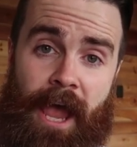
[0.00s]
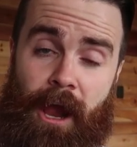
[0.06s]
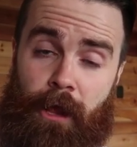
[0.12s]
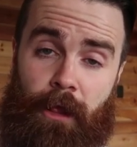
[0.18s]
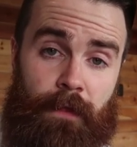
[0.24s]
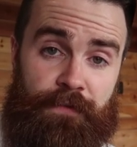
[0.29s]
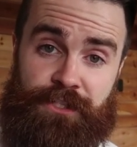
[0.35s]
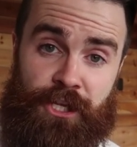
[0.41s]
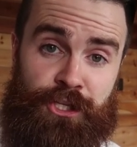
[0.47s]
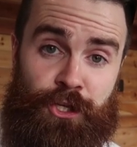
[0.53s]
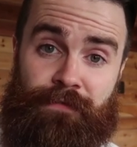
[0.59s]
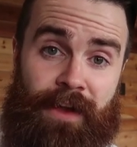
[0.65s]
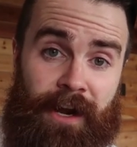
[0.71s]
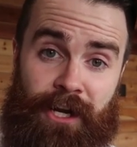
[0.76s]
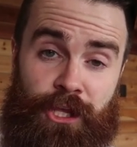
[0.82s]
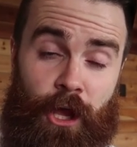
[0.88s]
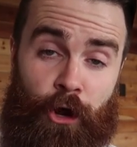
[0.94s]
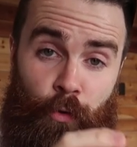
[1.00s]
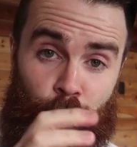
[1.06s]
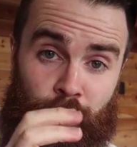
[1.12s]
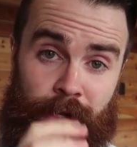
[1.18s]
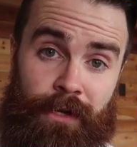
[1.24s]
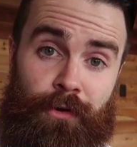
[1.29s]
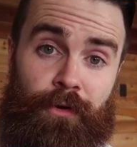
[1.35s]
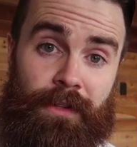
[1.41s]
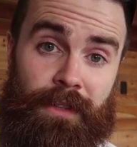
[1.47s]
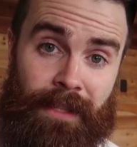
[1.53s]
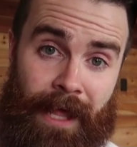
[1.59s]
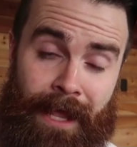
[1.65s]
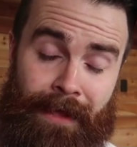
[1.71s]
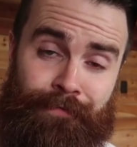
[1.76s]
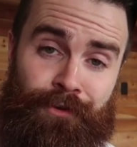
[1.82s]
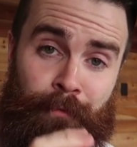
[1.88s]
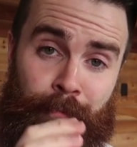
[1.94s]
and all of a sudden you've got a real
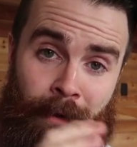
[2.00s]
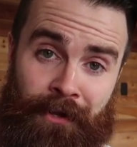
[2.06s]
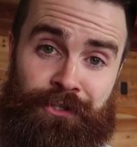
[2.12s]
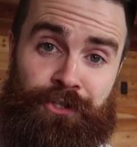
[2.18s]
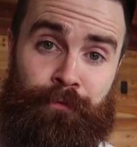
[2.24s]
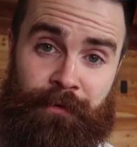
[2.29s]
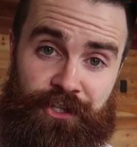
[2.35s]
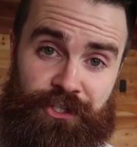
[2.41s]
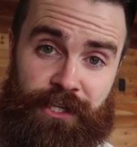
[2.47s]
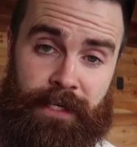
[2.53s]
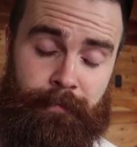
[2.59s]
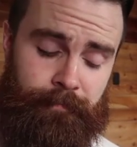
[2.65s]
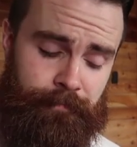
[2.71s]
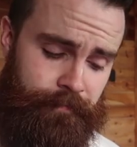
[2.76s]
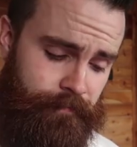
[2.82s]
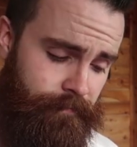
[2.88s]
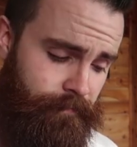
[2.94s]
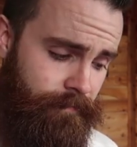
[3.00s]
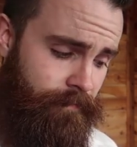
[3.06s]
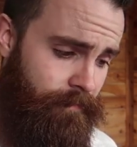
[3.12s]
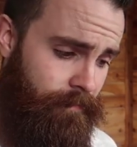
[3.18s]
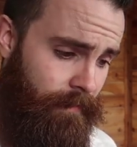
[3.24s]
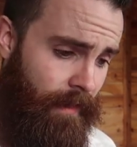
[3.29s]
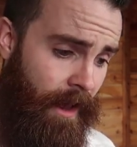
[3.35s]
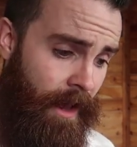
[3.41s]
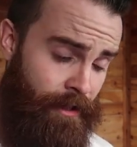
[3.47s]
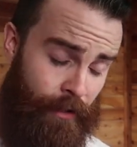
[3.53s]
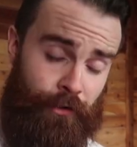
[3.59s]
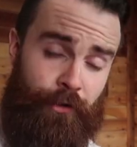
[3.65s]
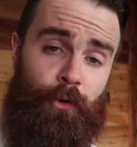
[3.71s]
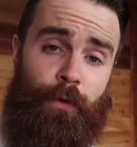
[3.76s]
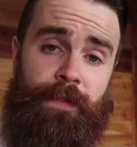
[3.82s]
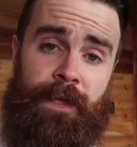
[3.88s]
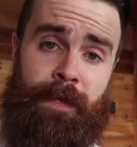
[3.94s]
life Ubuntu machine.
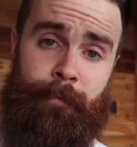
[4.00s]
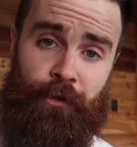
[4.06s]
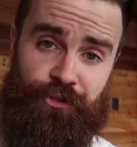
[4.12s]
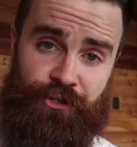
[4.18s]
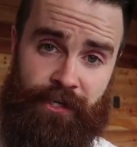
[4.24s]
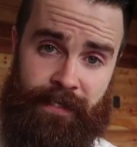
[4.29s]
Another cool thing about